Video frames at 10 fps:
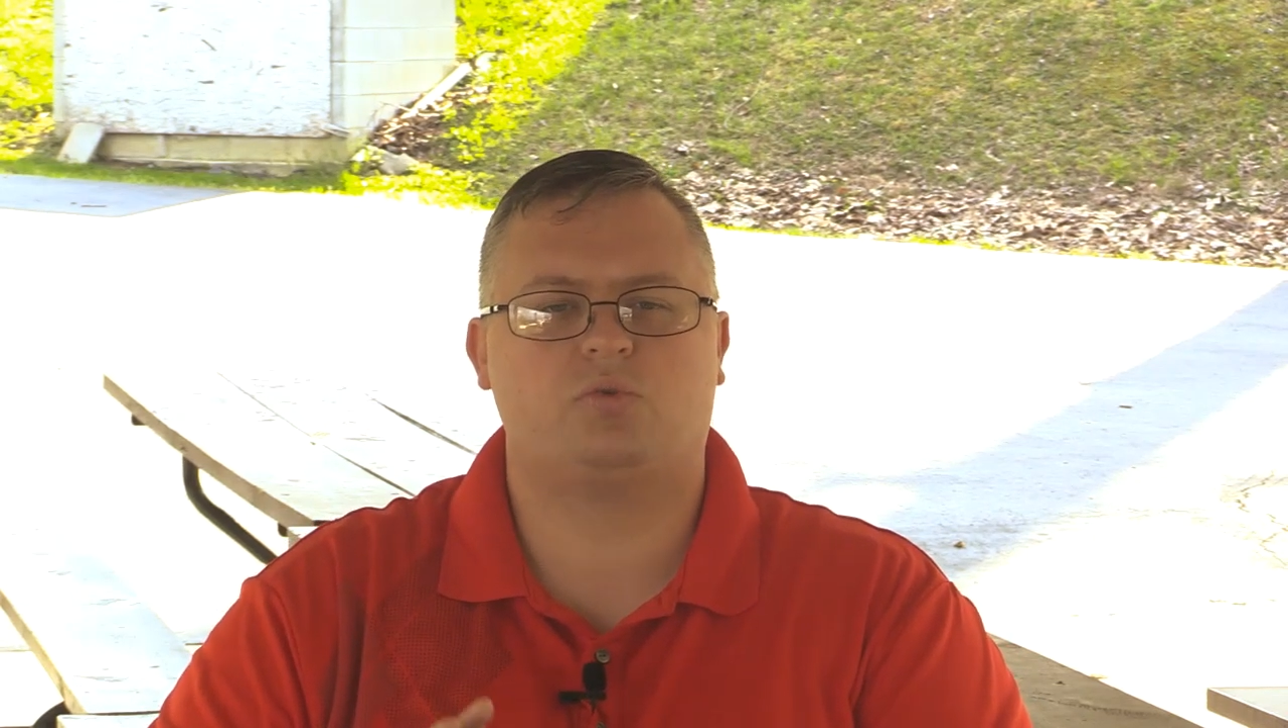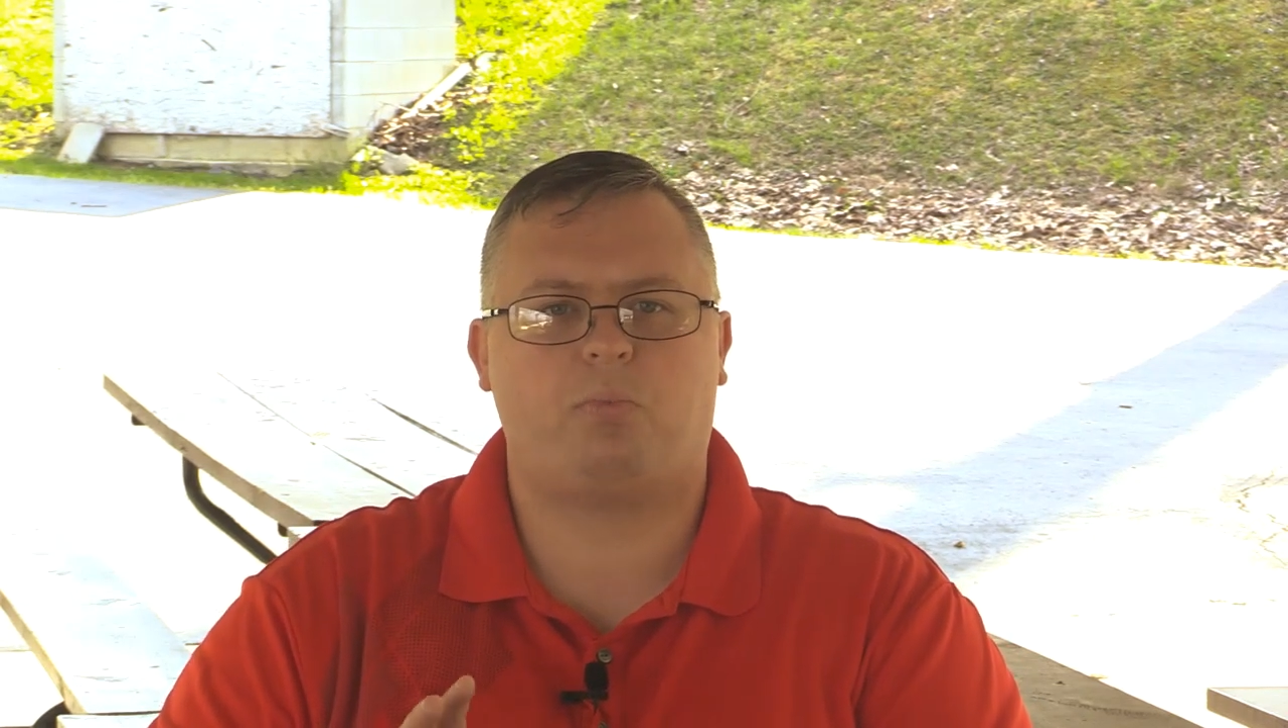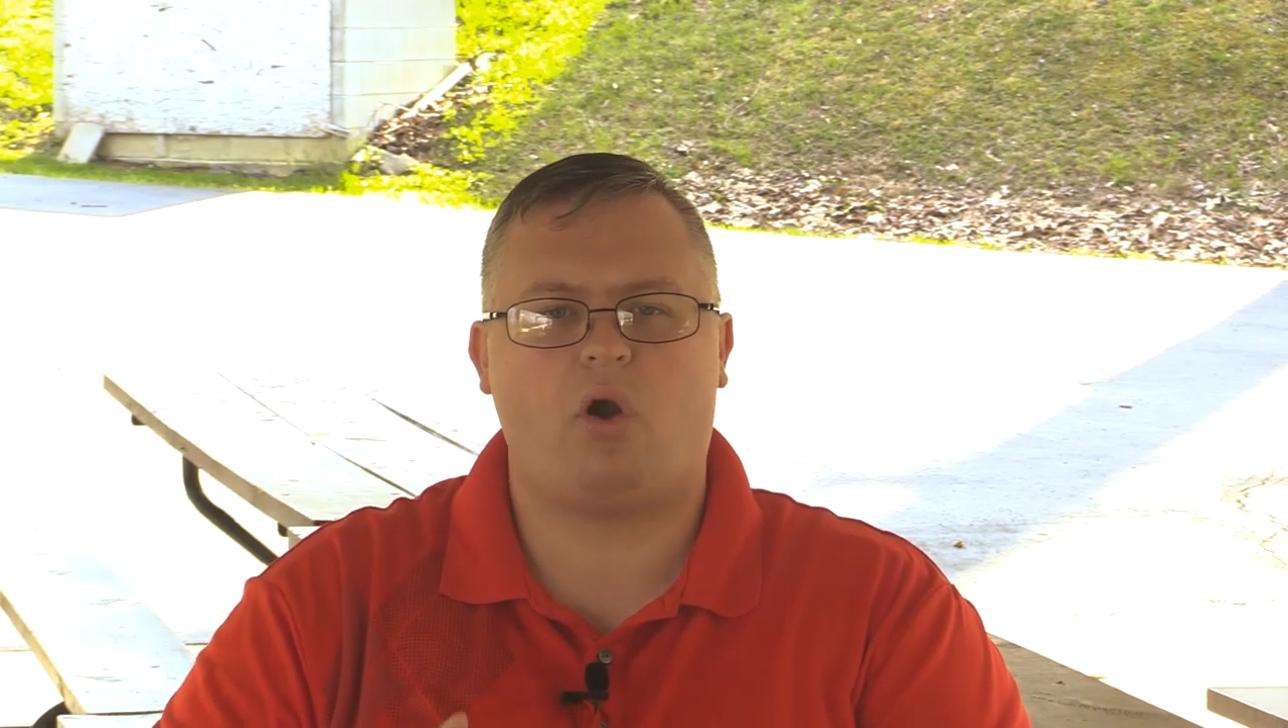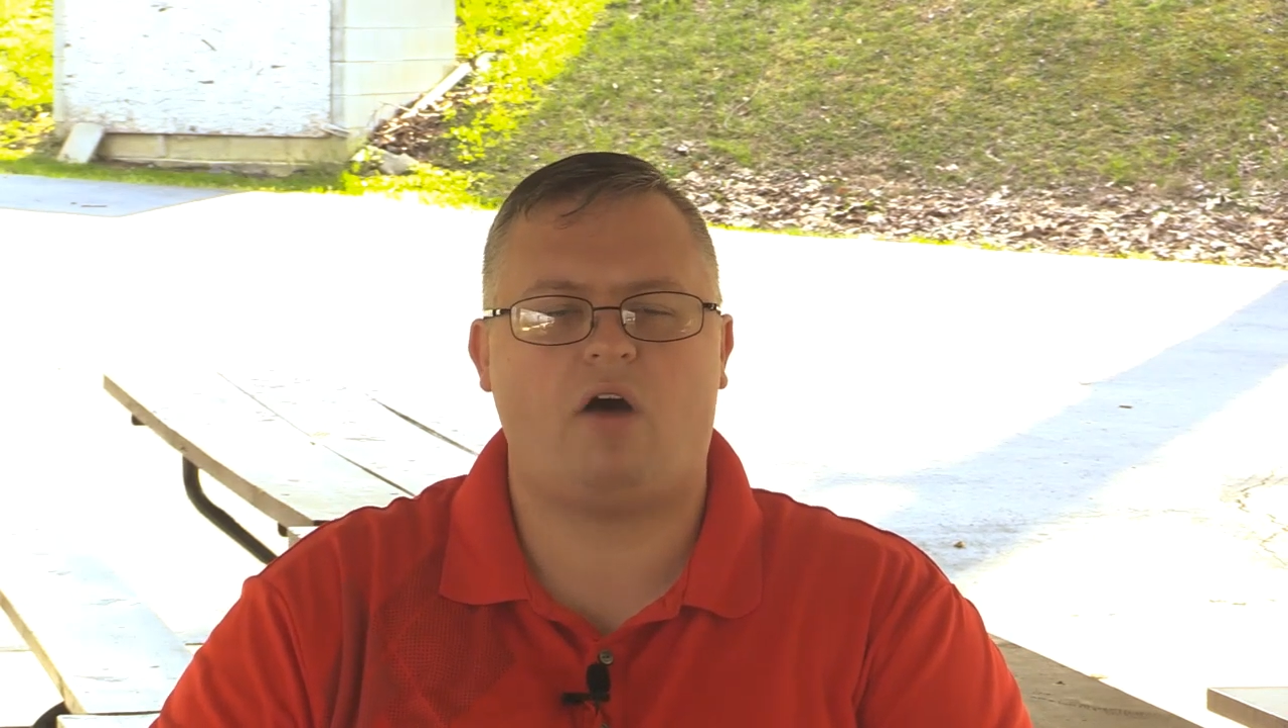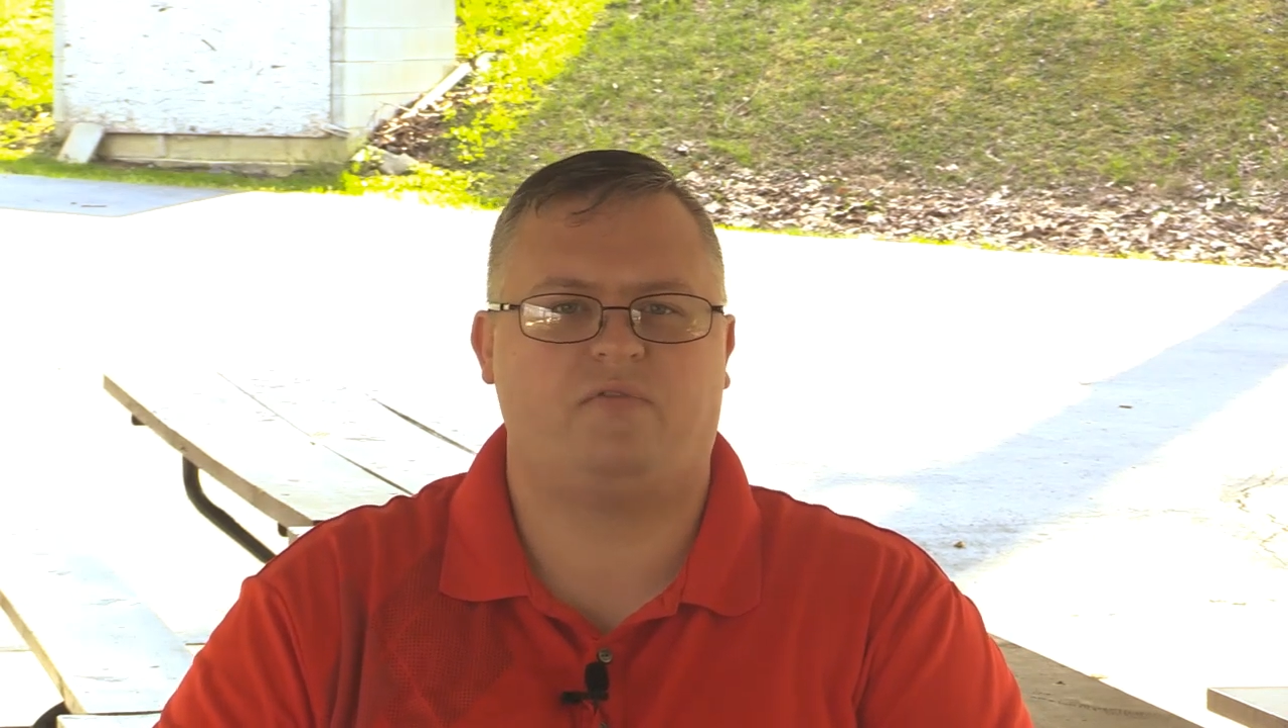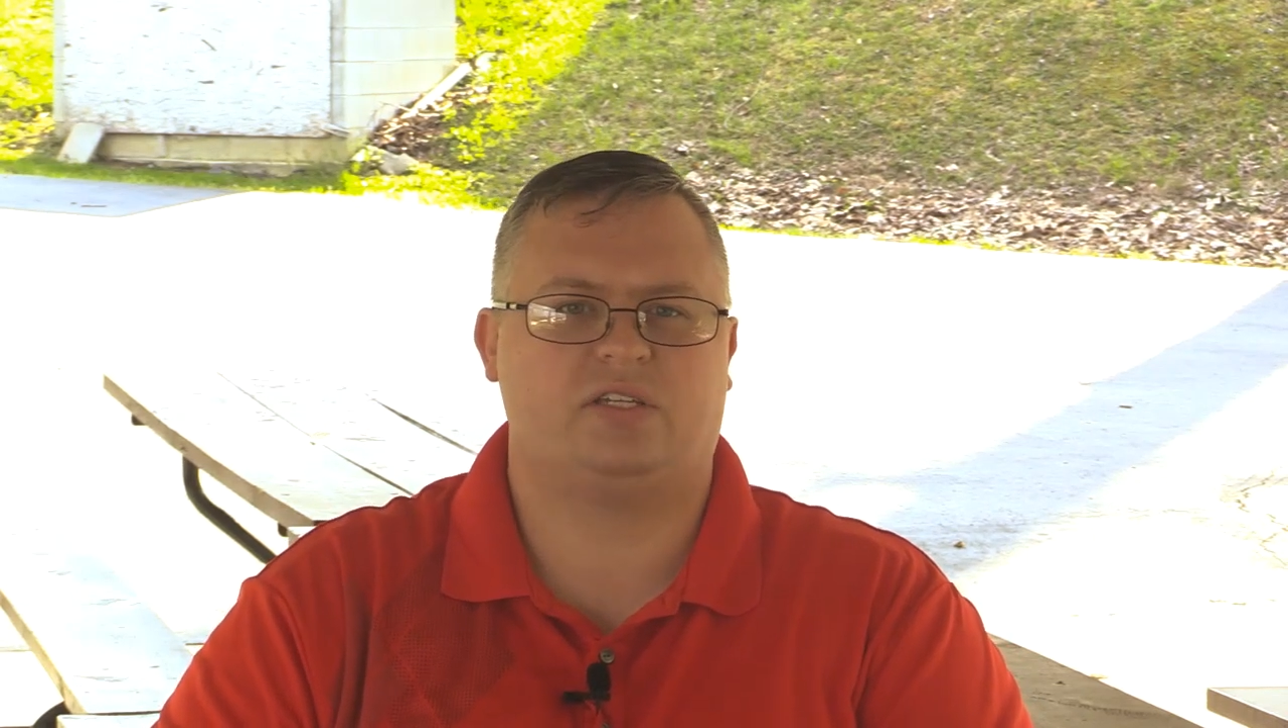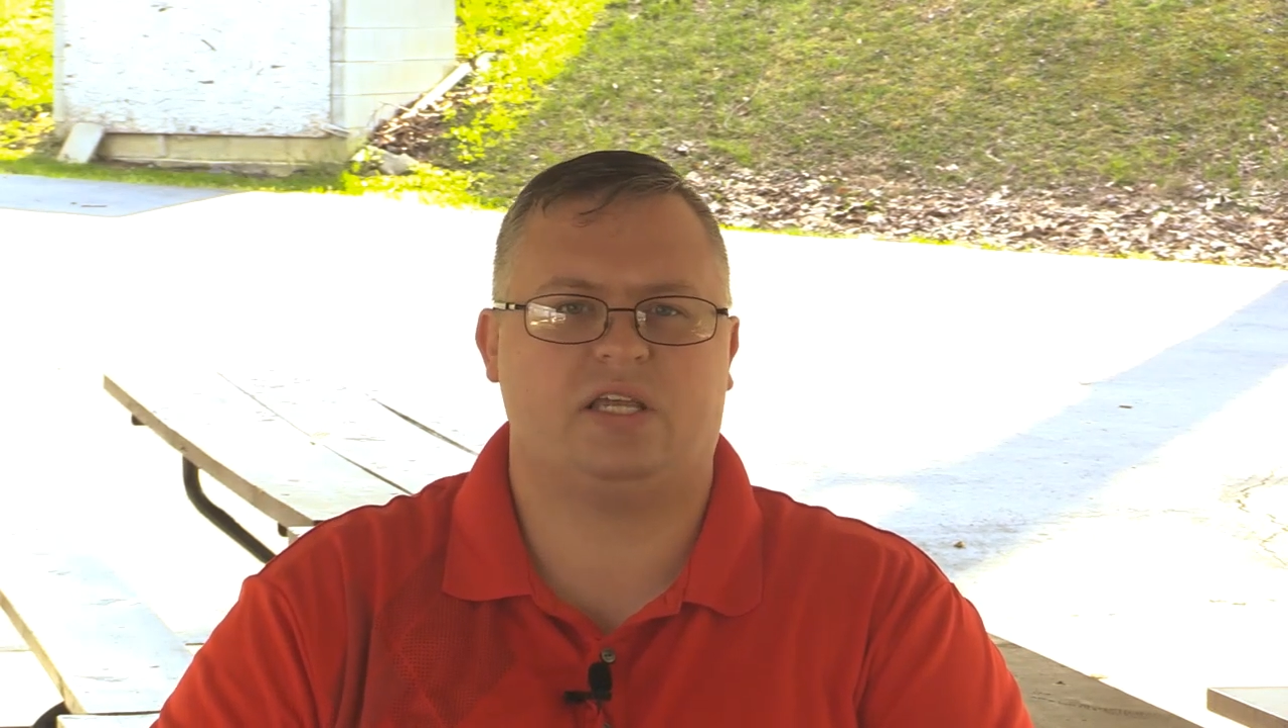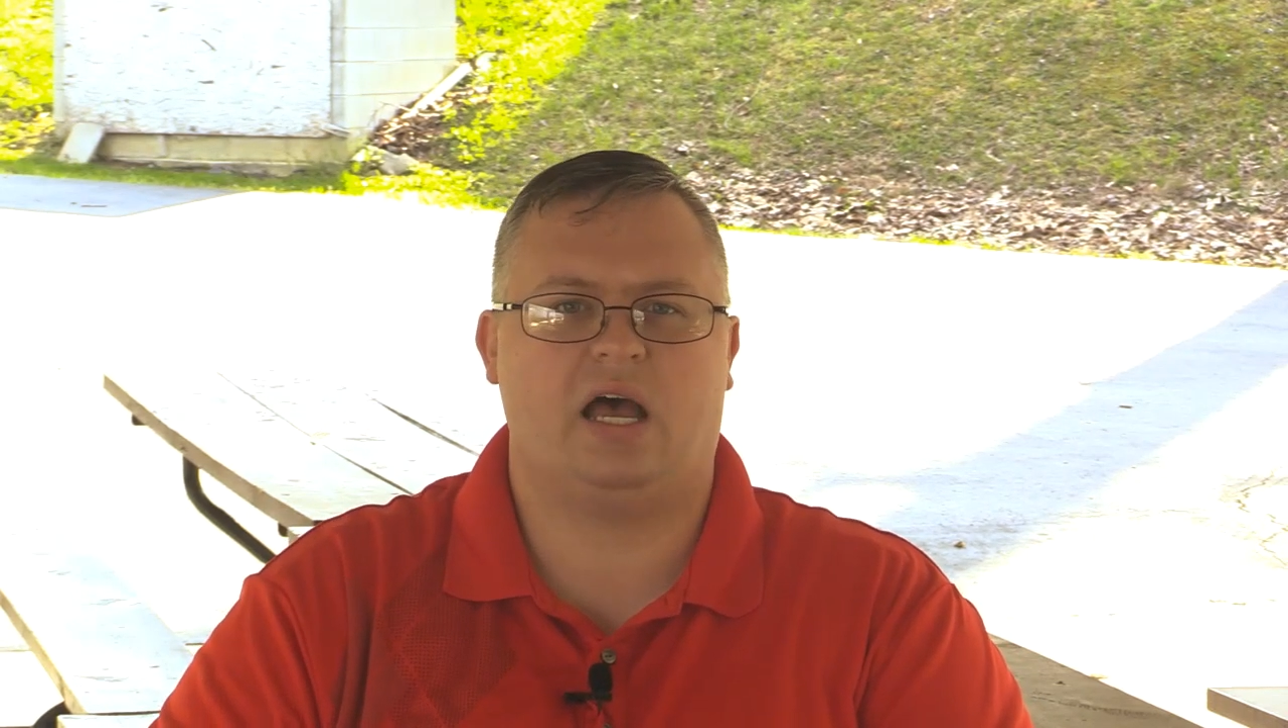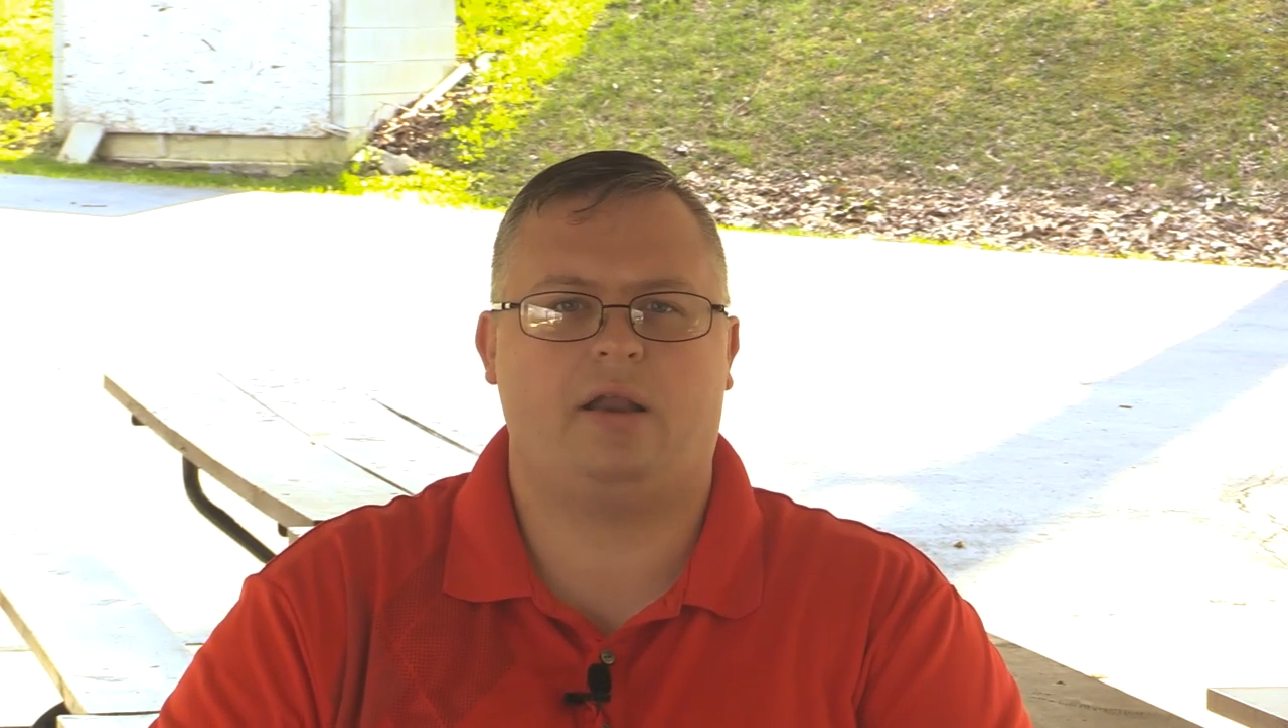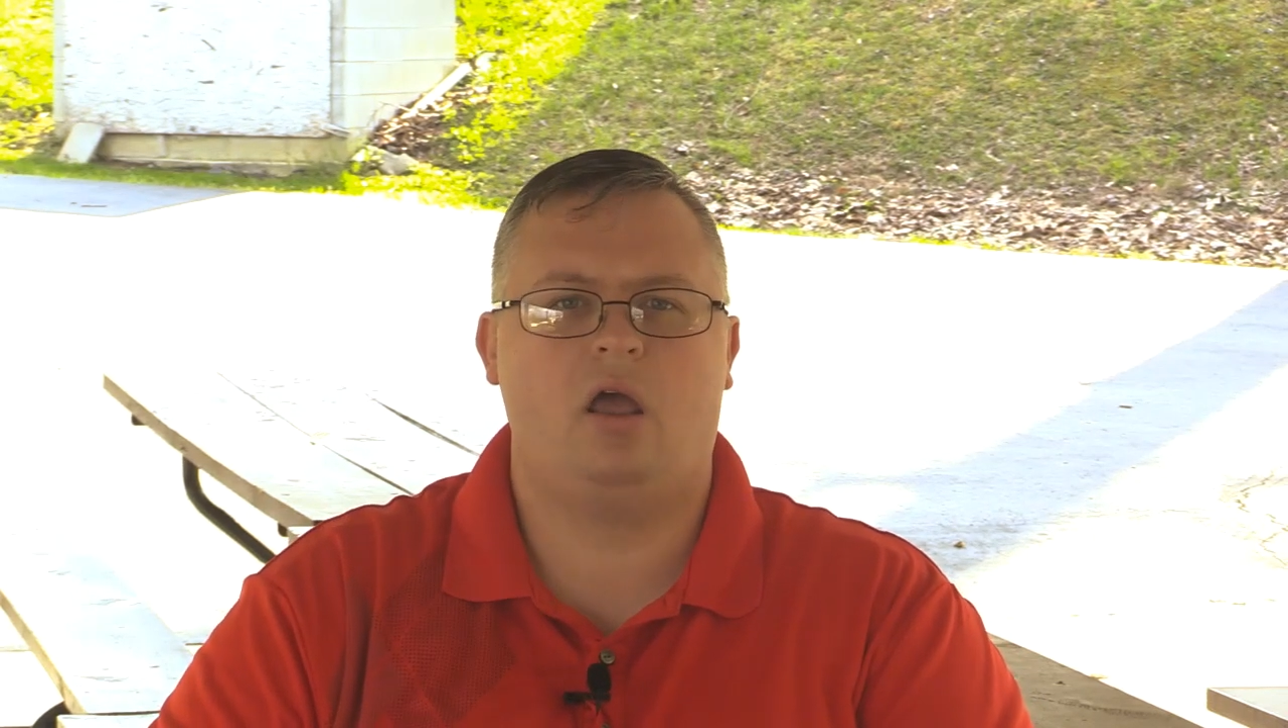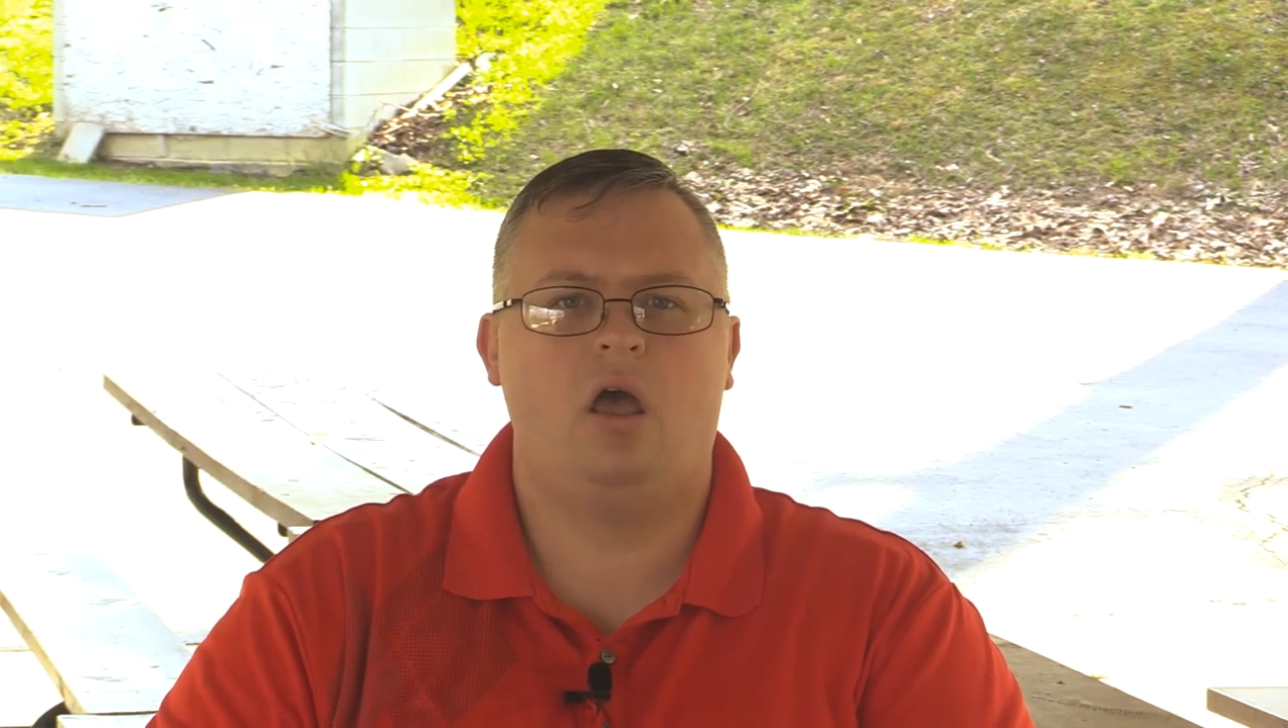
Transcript: prophesied